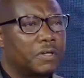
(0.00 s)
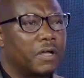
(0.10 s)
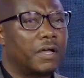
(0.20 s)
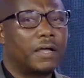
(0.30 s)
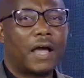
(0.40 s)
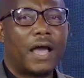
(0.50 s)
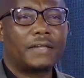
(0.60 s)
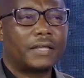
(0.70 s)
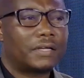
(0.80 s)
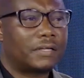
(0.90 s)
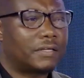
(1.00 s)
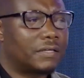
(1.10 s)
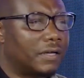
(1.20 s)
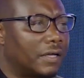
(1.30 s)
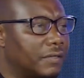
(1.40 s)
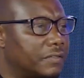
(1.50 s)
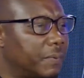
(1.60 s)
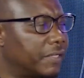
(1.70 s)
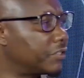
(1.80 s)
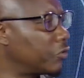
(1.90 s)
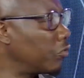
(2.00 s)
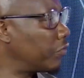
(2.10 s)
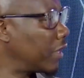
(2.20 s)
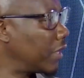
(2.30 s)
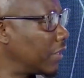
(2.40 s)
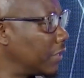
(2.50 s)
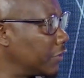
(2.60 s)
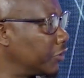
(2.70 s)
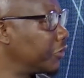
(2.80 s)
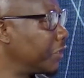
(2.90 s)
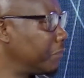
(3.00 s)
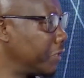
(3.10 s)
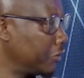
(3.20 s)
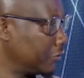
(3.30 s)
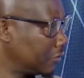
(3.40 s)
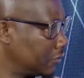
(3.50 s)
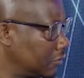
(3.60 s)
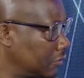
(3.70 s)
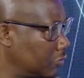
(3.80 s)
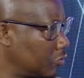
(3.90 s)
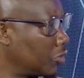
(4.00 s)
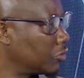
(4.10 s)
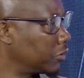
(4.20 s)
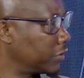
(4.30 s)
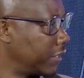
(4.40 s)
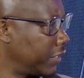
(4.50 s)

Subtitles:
INEC spent over 300 billion to conduct this